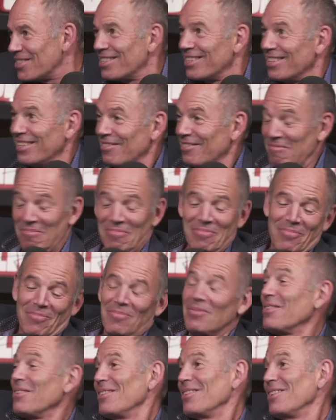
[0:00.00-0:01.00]
Yeah, yeah, yeah,
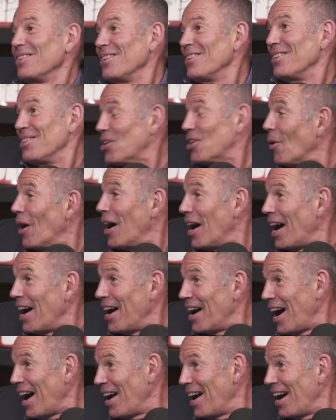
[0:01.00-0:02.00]
yeah. So yeah, I, yeah,
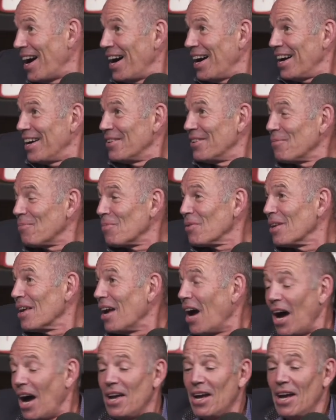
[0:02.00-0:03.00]
I, yeah, that's great, yeah.
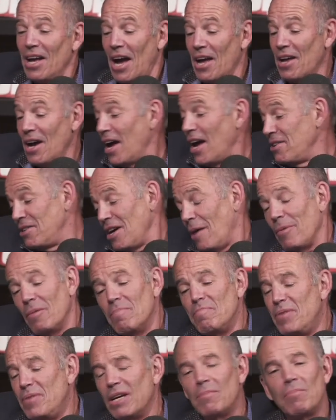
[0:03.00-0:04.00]
I, I, I, I'm a
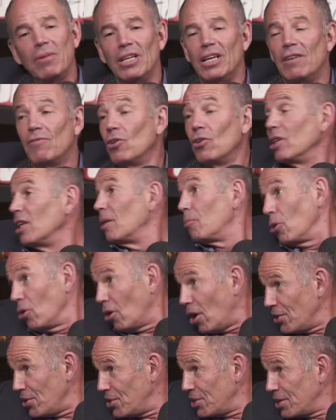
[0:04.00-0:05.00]
big believer in liberal
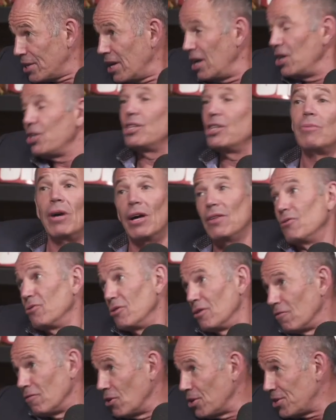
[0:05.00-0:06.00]
arts education rather than
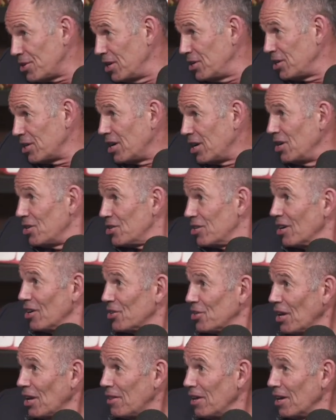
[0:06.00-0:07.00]
university education,
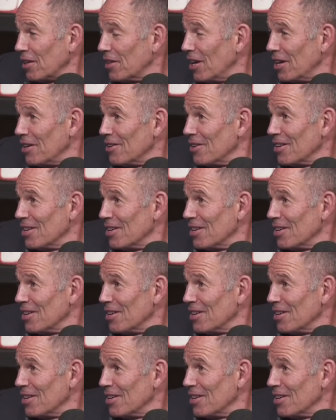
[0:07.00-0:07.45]
because yeah. I think that